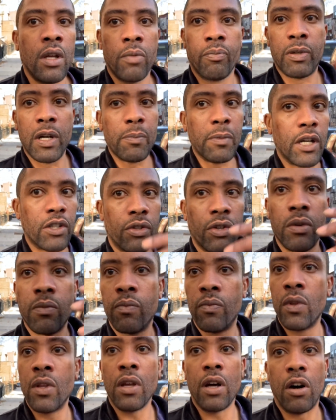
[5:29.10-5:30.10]
pretty much
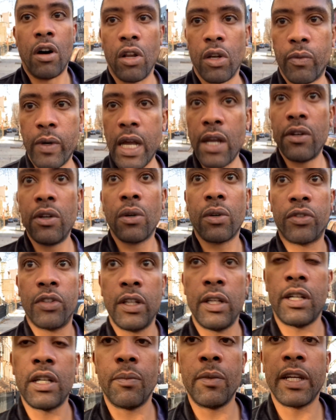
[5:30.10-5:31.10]
all around New York
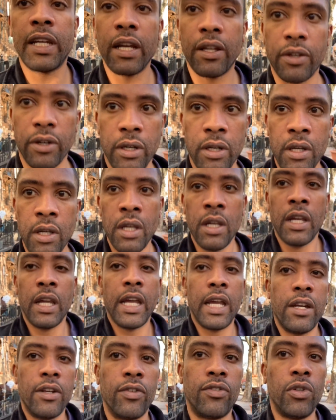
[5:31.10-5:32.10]
City to come together
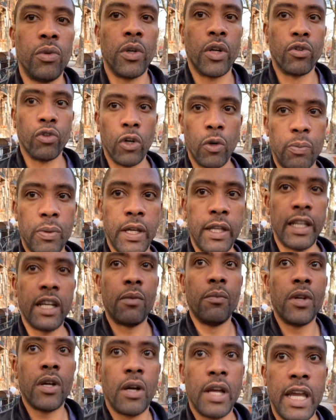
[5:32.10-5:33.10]
and just do a group and let
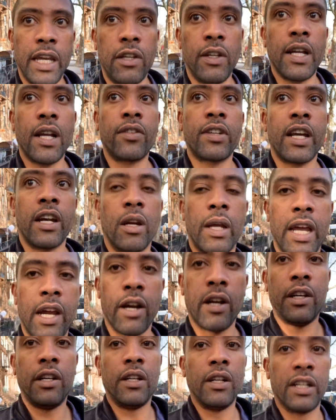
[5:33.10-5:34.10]
them know, hey, you guys got an
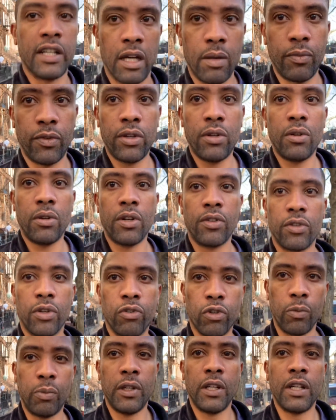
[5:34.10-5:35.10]
area you can come to, there's a
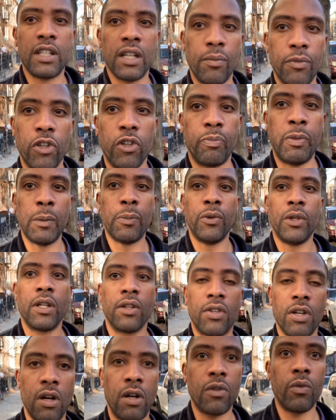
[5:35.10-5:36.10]
group you can come to, there's people you can
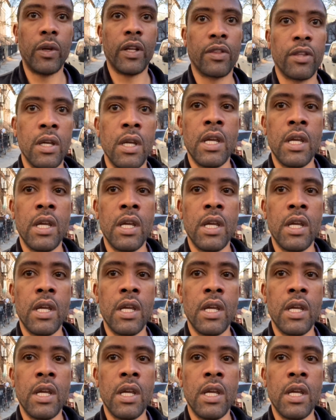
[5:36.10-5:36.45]
talk with